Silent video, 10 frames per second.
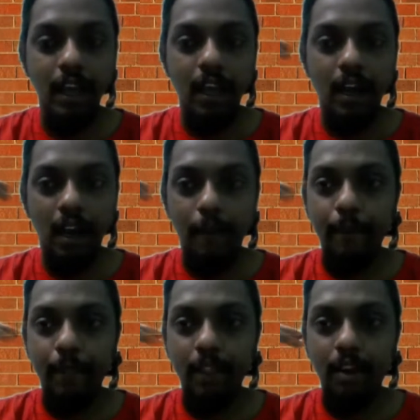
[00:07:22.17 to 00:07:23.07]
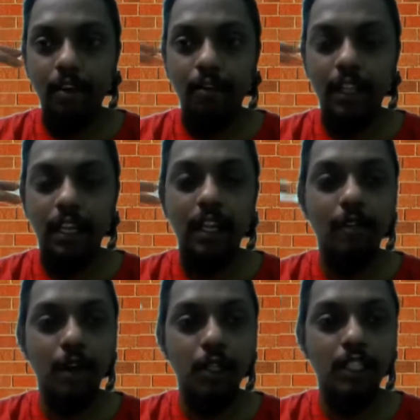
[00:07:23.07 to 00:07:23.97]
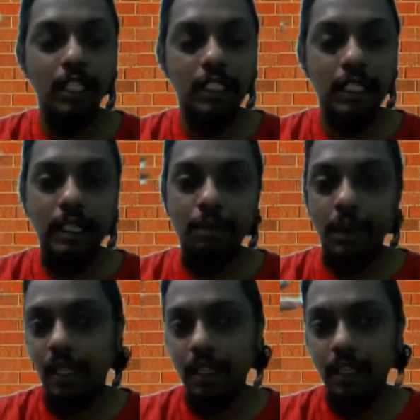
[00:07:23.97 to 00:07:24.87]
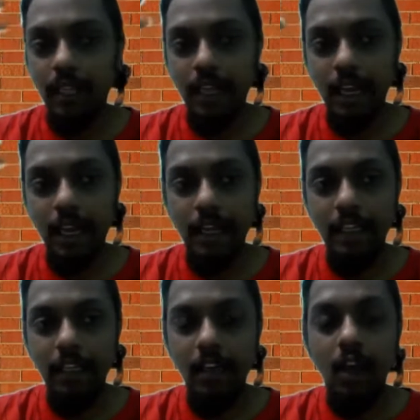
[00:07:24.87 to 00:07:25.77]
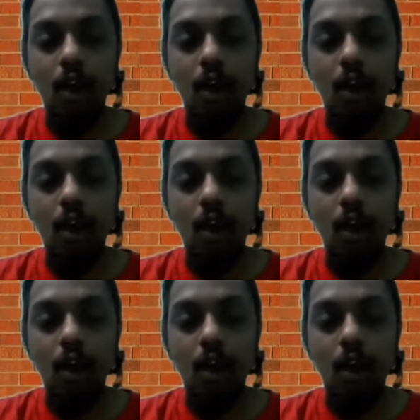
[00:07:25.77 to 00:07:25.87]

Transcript: whether they want to change a little bit in their career,